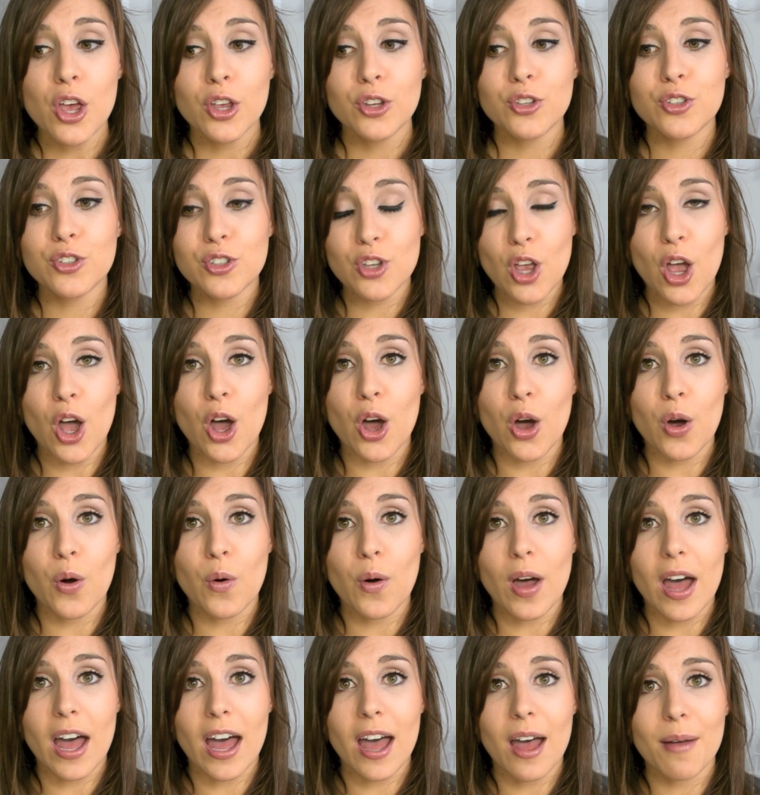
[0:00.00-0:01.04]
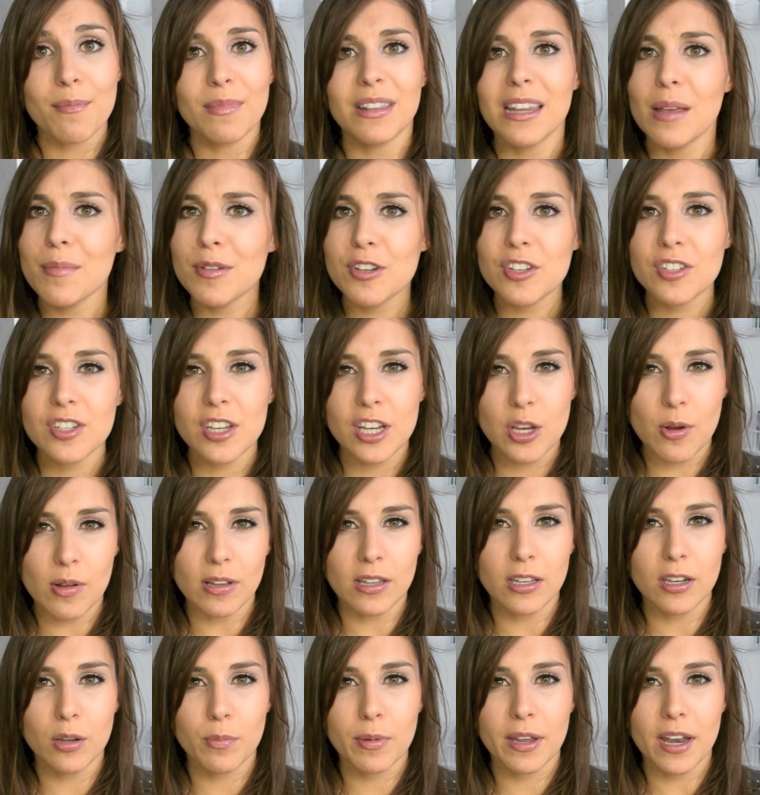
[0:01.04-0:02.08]
So um, let me just tell you
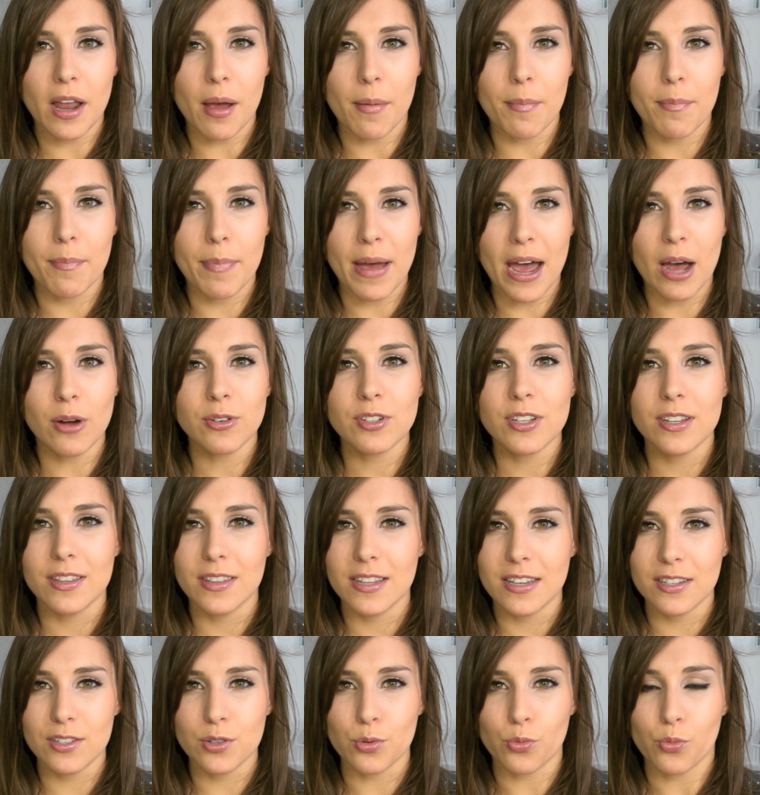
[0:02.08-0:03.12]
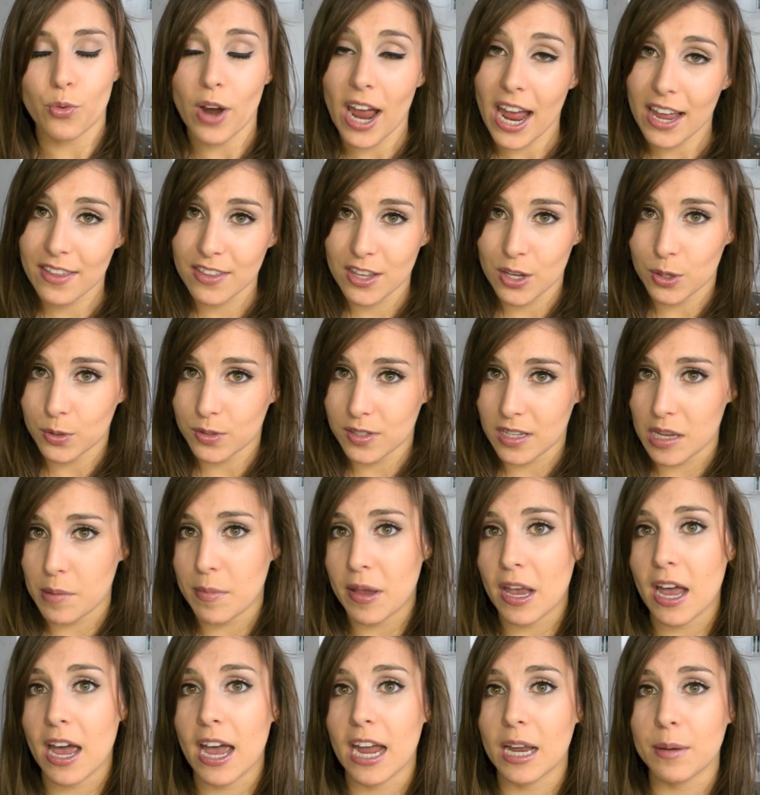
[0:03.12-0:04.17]
a little bit about this rack that you see
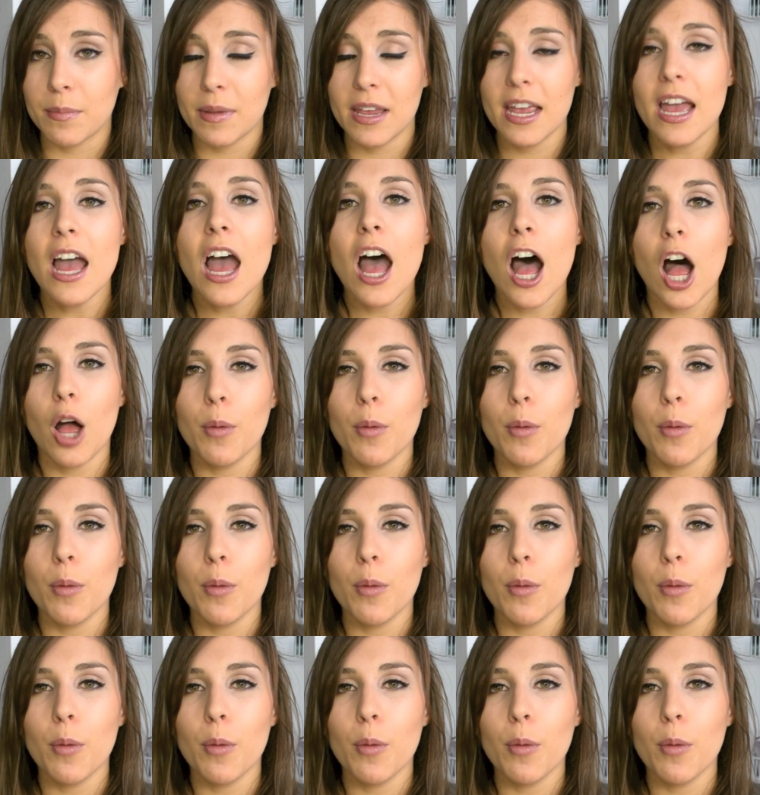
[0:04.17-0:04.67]
behind me.